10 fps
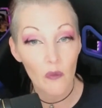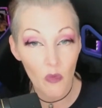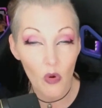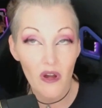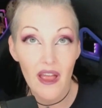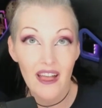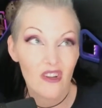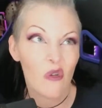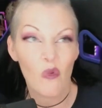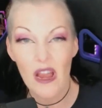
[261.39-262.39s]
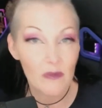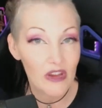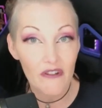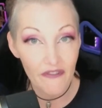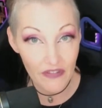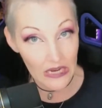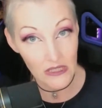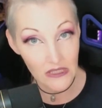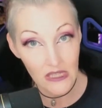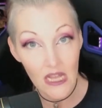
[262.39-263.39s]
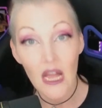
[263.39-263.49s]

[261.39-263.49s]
more grimier feel